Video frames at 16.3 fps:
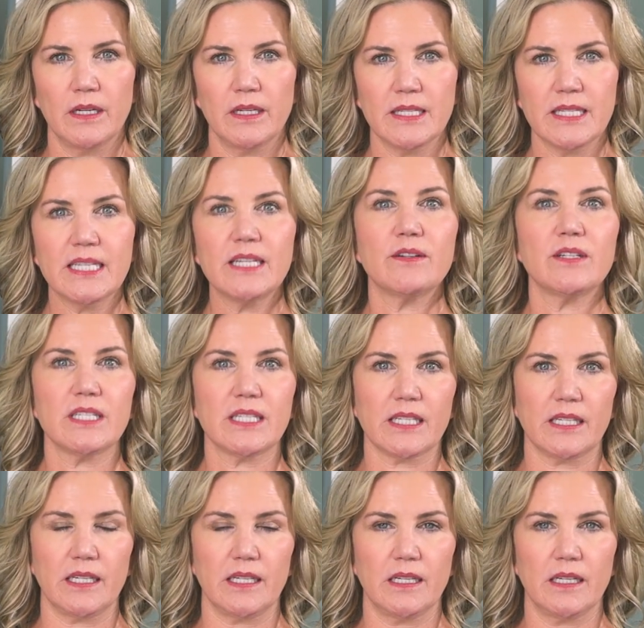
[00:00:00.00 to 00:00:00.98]

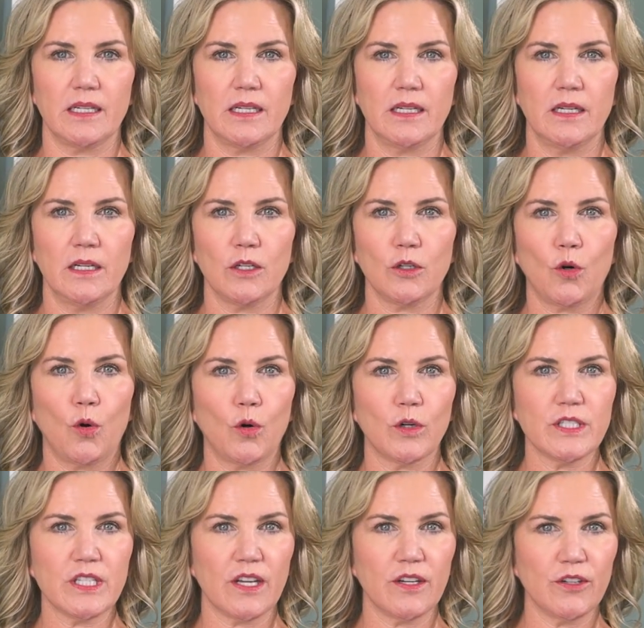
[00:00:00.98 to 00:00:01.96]
Seriously,
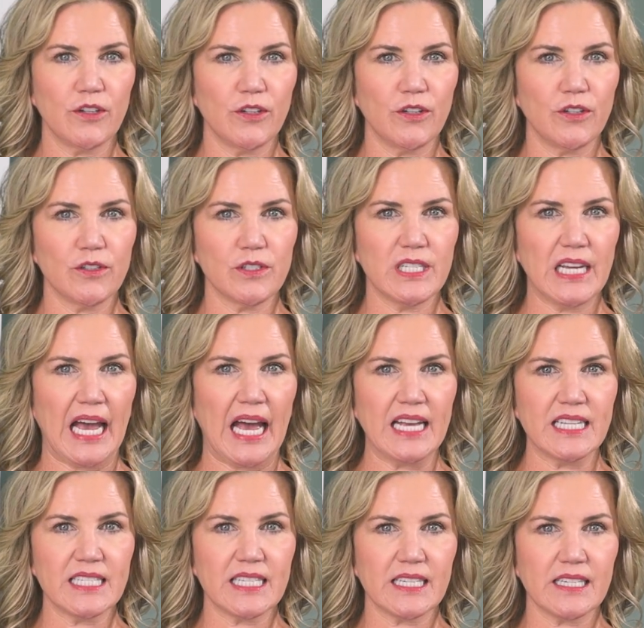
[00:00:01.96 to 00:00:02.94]
cords under your
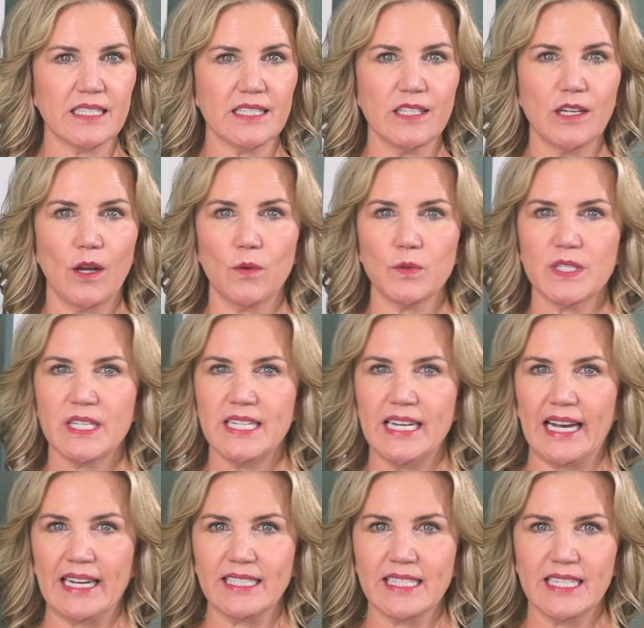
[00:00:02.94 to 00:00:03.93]
desk, no
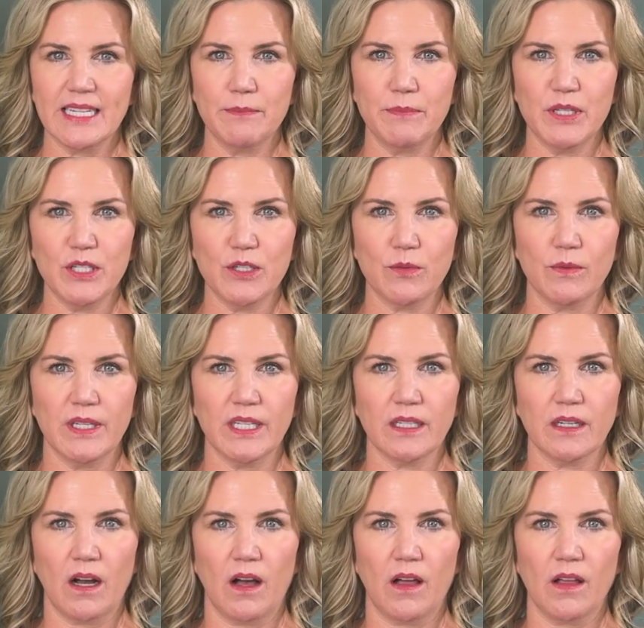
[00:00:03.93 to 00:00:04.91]
snacks in between
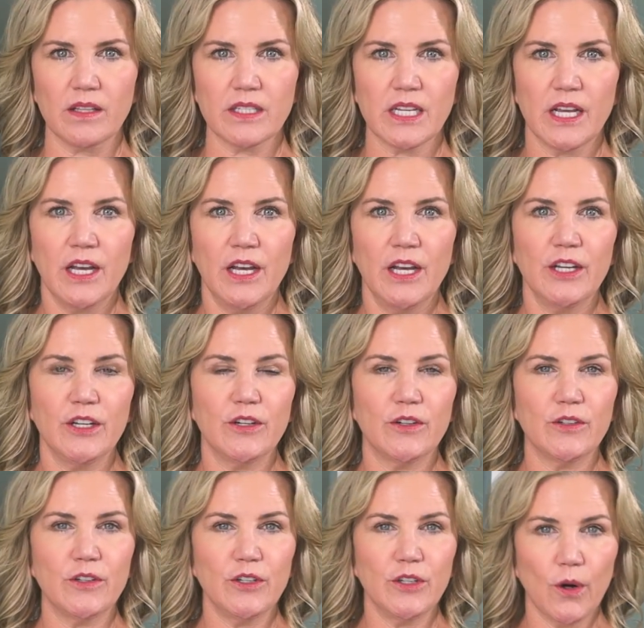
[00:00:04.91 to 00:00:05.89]
calls,
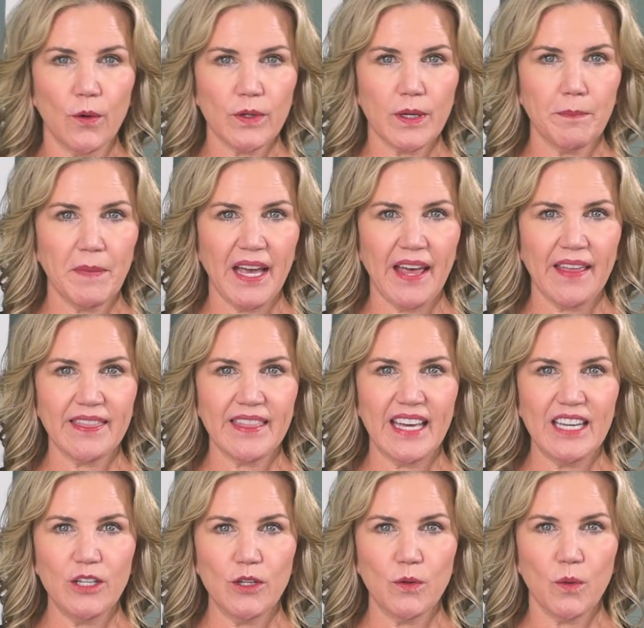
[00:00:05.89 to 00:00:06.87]
your yoga mat
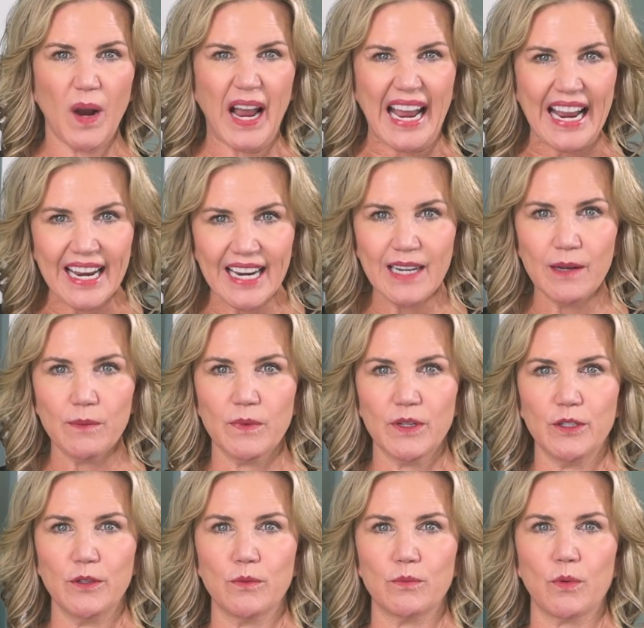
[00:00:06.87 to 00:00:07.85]
that you hate
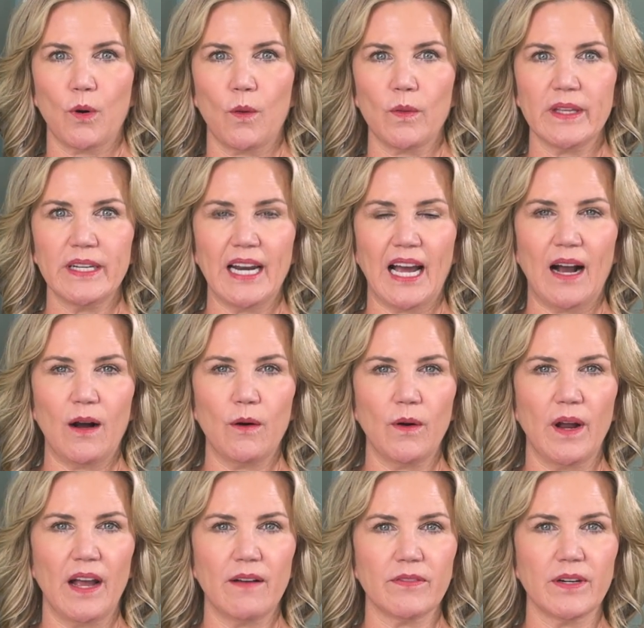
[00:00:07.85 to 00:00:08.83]
when you roll it
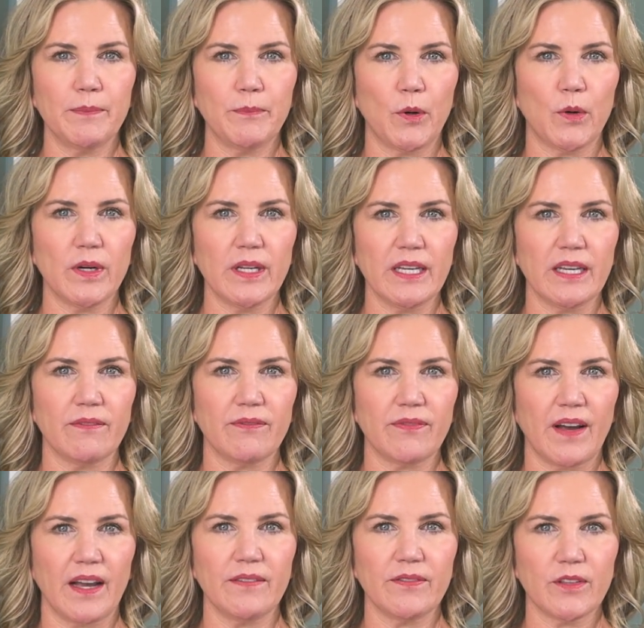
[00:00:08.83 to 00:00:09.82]
out every morning at
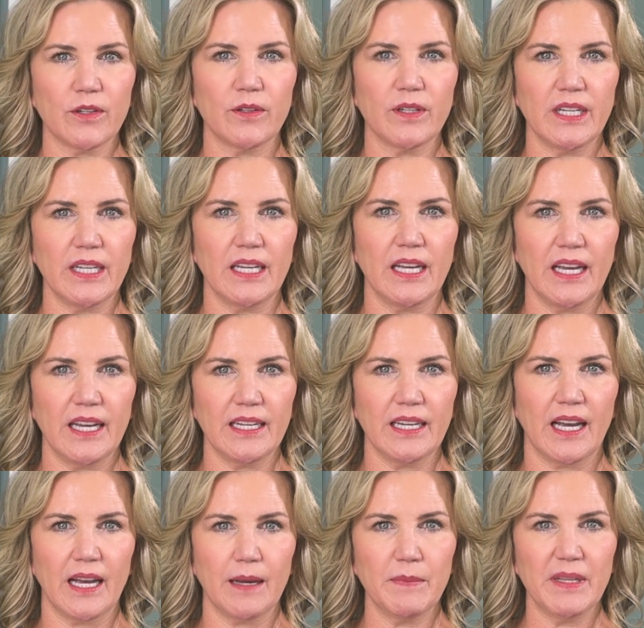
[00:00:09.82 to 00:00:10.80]
5:30
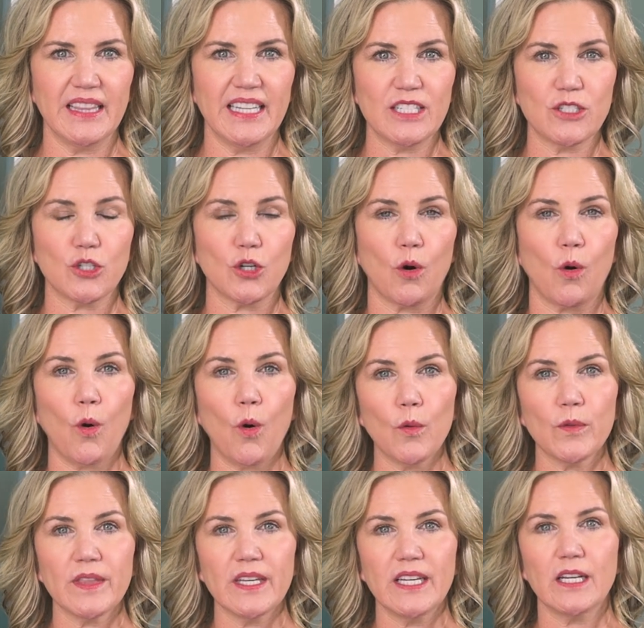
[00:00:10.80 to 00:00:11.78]
a.m. and that's your
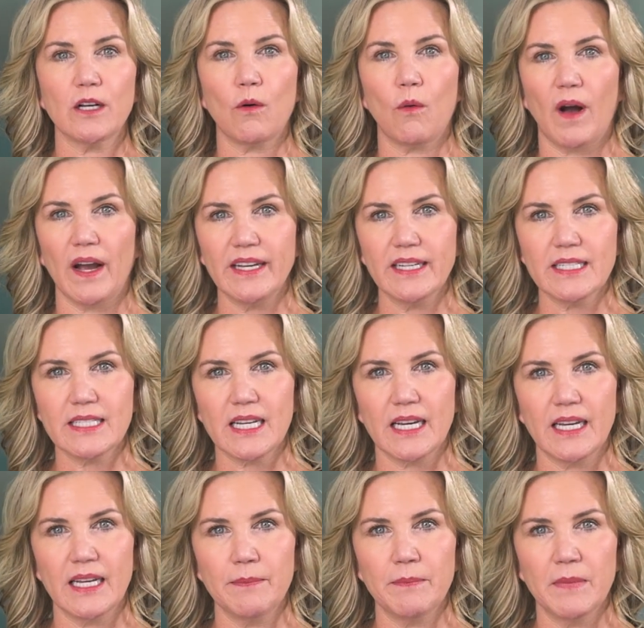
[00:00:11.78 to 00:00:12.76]
only quiet
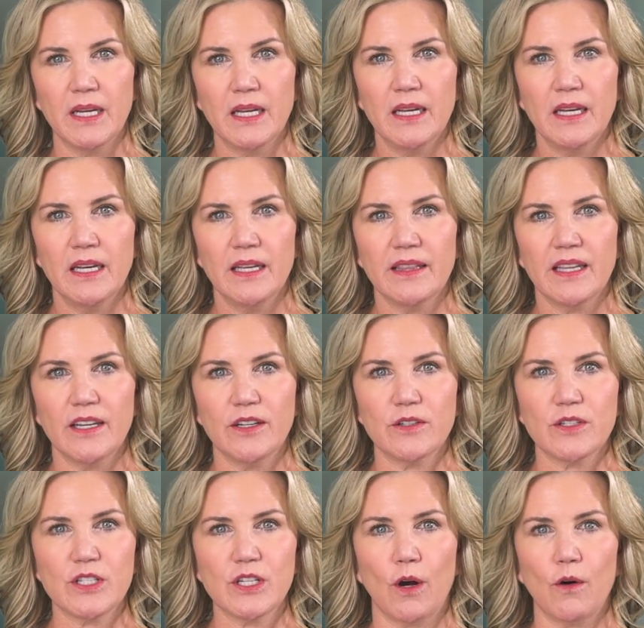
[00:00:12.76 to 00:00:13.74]
time. that
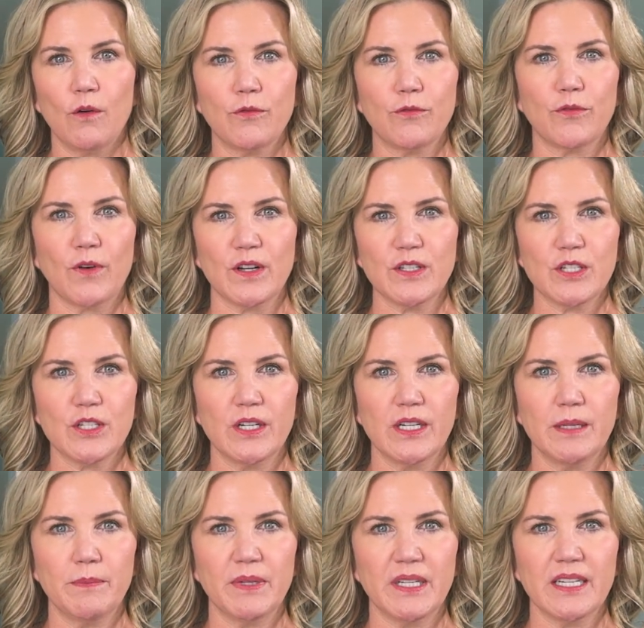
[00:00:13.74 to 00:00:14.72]
you're so
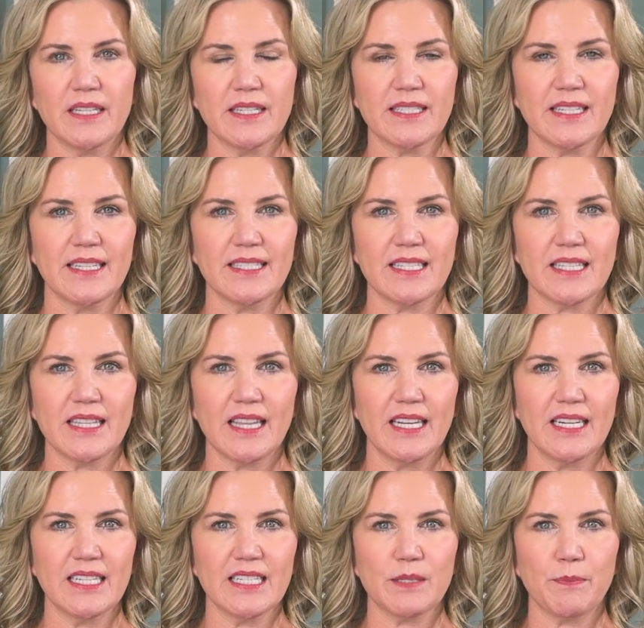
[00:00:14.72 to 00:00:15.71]
frustrated because it's
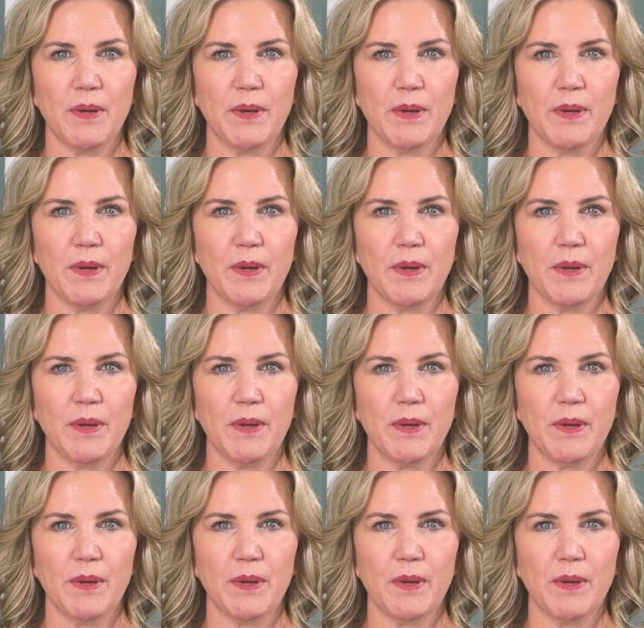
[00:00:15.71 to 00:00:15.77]
thin as